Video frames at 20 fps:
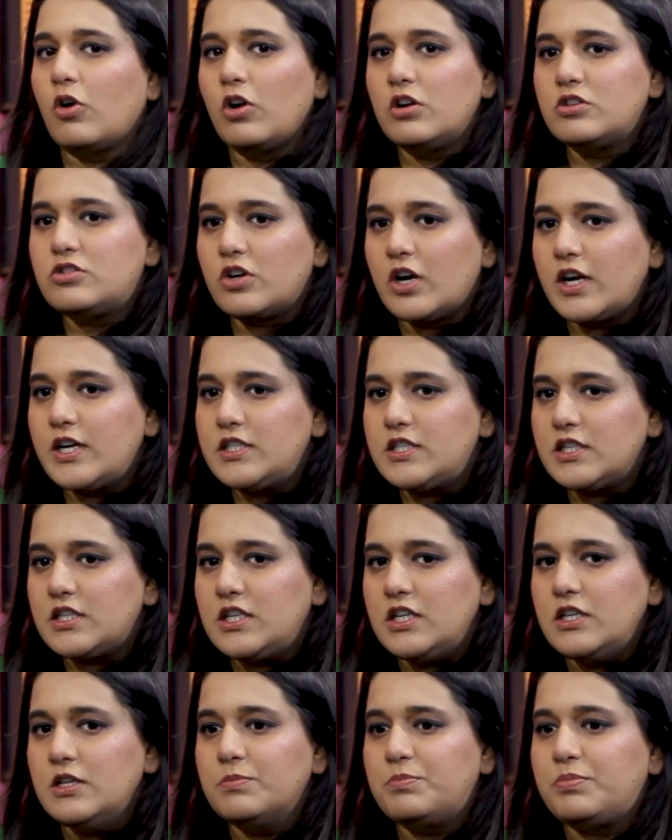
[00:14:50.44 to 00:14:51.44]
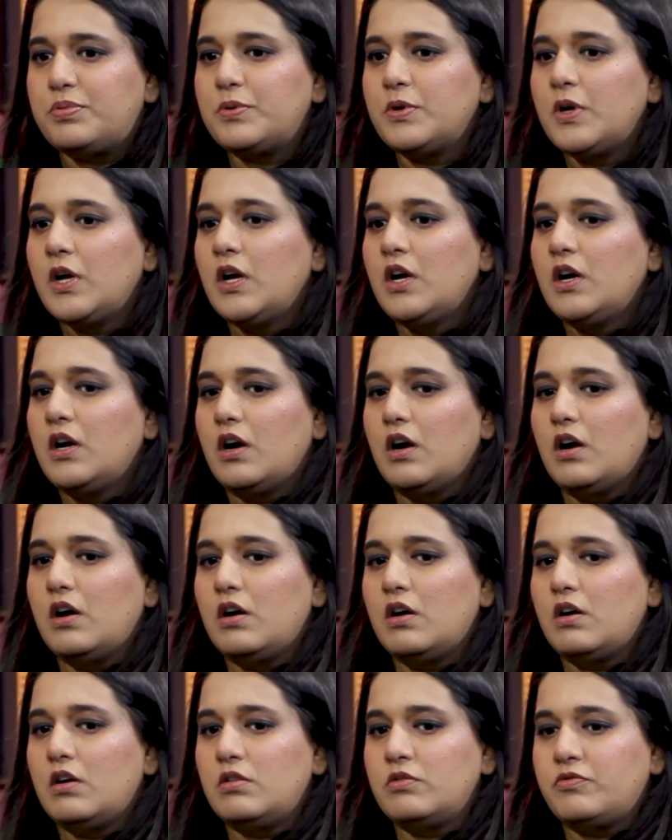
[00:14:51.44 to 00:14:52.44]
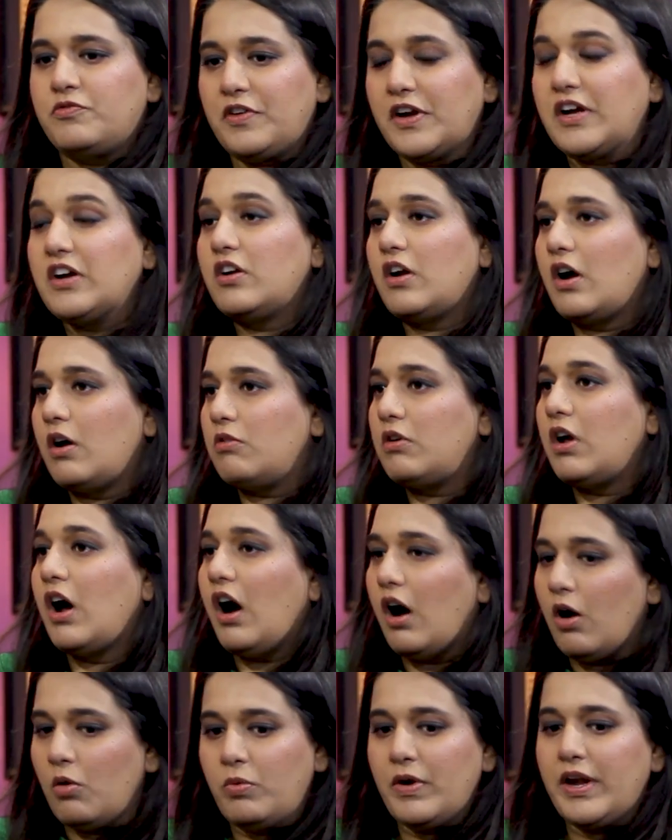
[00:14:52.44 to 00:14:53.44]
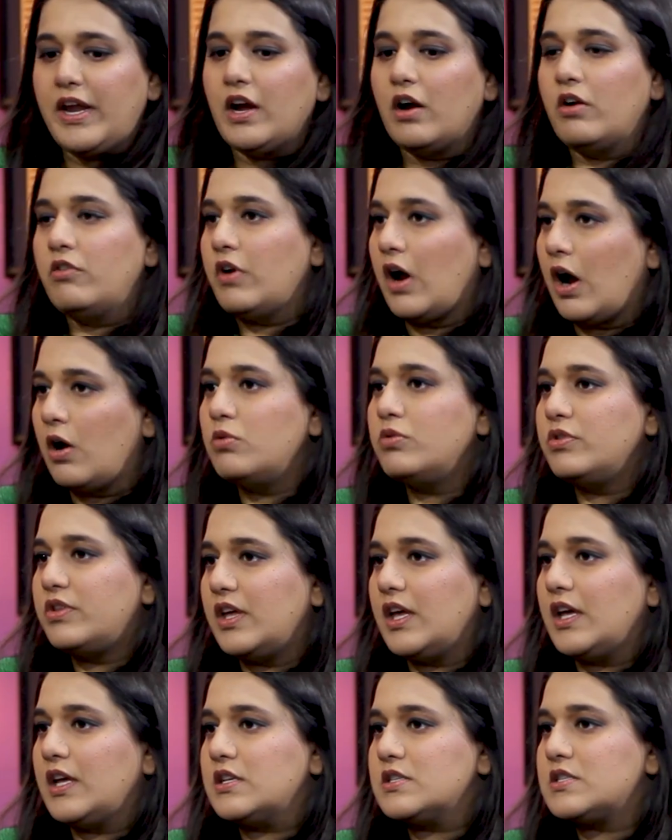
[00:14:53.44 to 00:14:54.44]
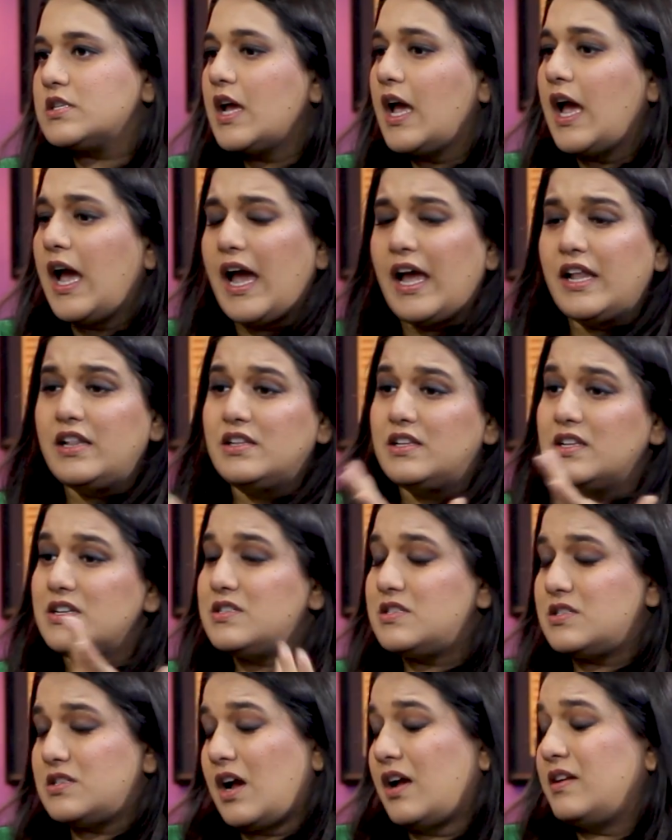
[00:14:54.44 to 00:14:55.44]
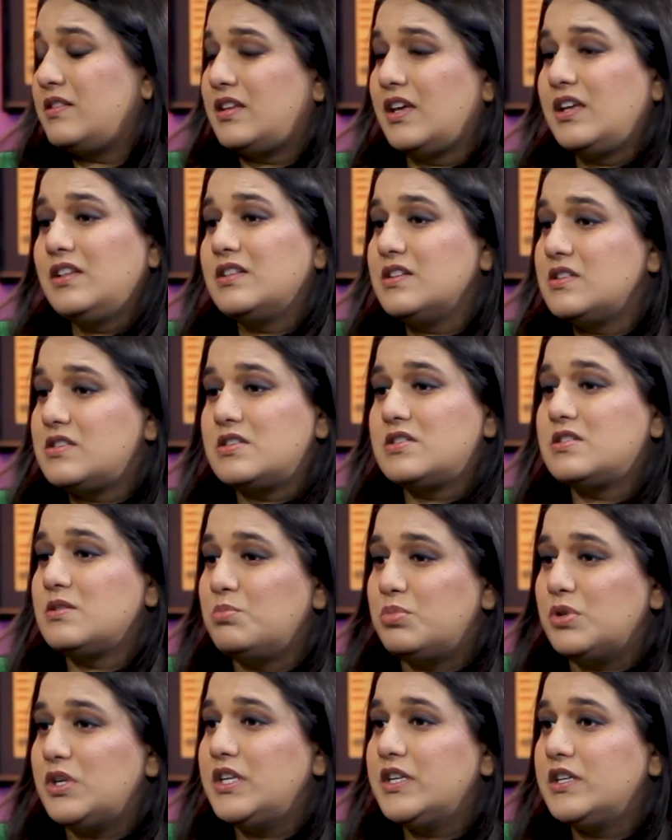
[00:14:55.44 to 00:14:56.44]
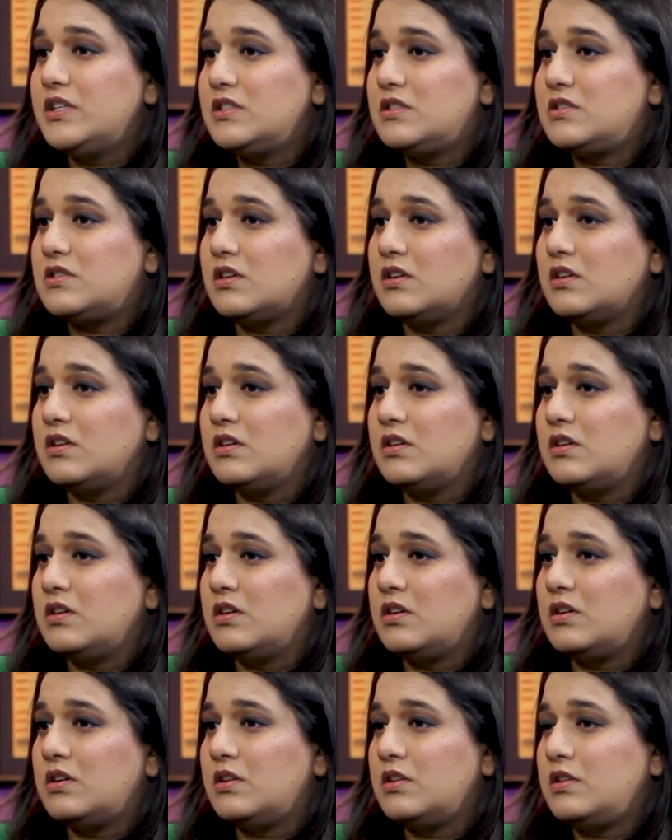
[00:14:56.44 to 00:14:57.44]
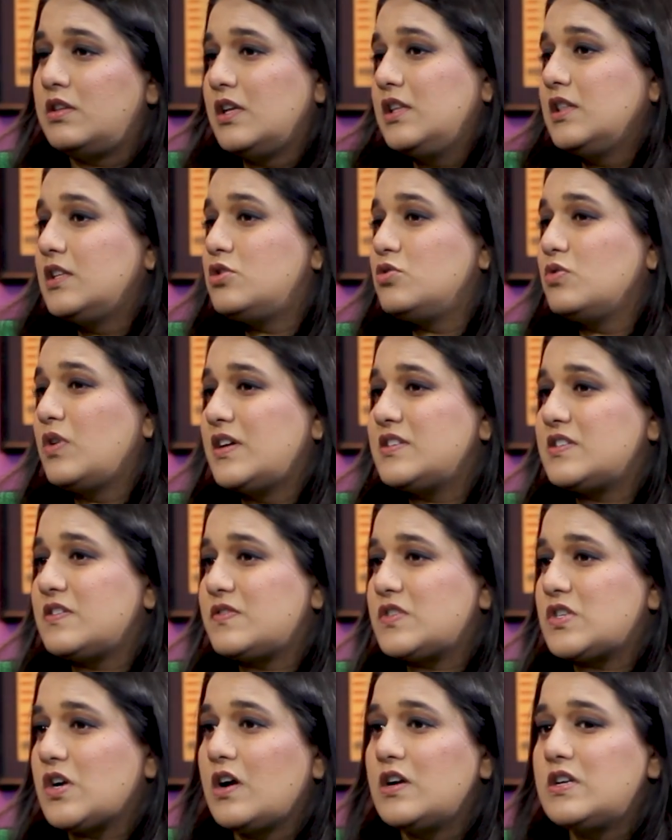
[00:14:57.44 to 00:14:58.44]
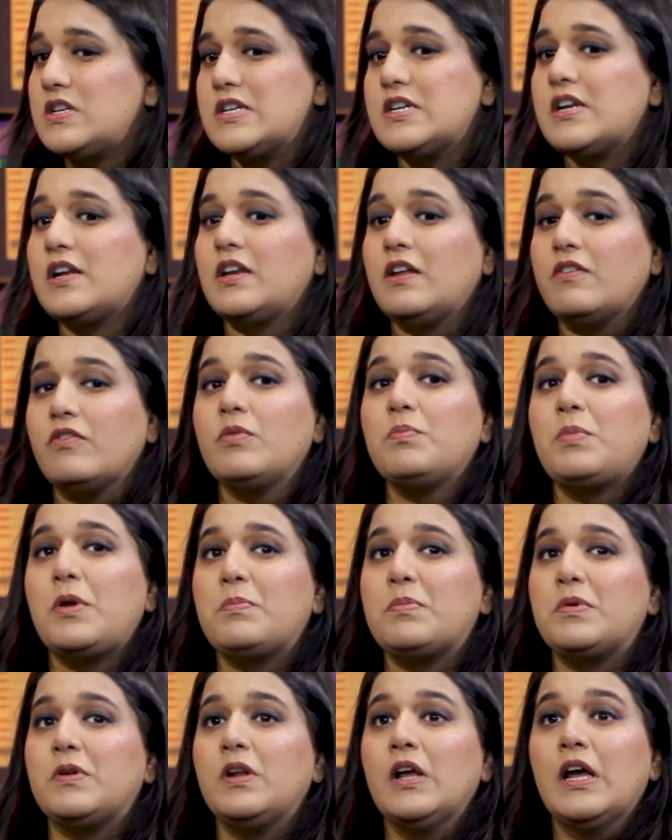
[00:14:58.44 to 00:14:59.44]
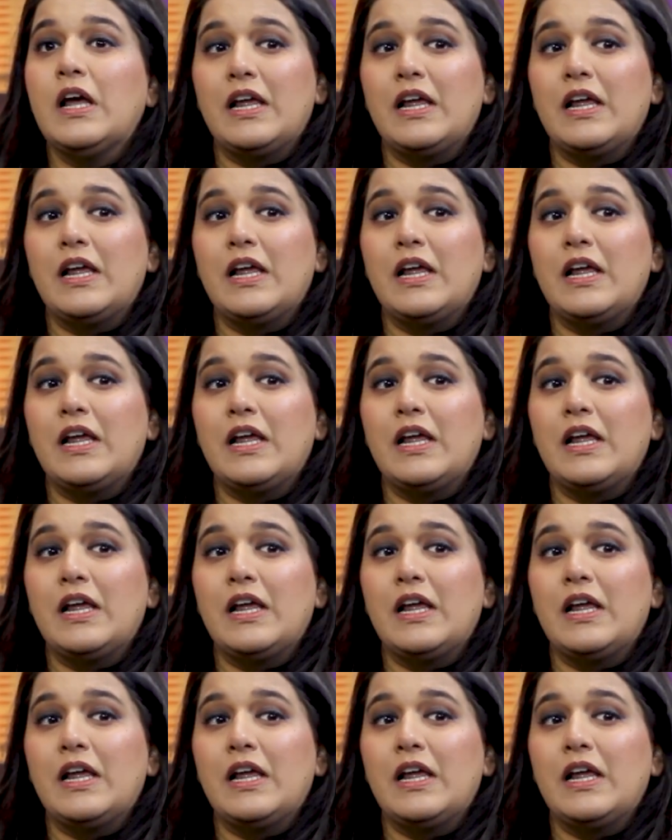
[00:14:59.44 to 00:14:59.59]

all trying to keep figure out a way around things, and I think this is a brilliant thing that you guys have started, and giving people,